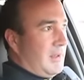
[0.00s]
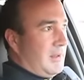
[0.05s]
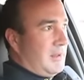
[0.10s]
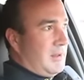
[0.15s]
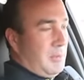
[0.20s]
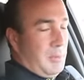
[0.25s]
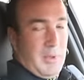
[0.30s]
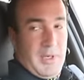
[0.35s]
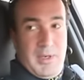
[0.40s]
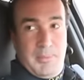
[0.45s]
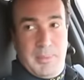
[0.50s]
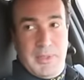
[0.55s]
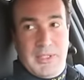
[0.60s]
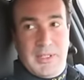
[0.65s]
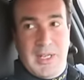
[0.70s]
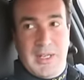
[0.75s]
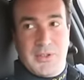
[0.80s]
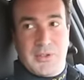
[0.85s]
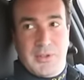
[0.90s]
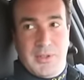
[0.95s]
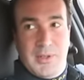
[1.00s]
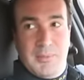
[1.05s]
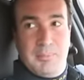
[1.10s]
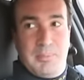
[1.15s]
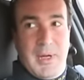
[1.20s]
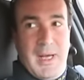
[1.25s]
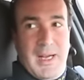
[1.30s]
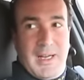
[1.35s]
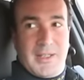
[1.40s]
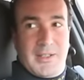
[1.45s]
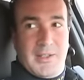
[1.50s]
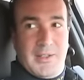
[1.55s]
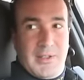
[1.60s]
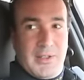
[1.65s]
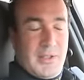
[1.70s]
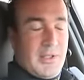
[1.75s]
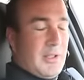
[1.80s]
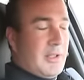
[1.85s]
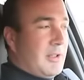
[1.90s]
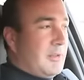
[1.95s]
to where a potential impact could
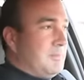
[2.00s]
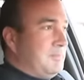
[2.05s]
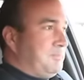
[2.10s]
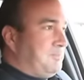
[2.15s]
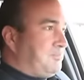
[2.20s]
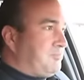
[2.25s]
occur.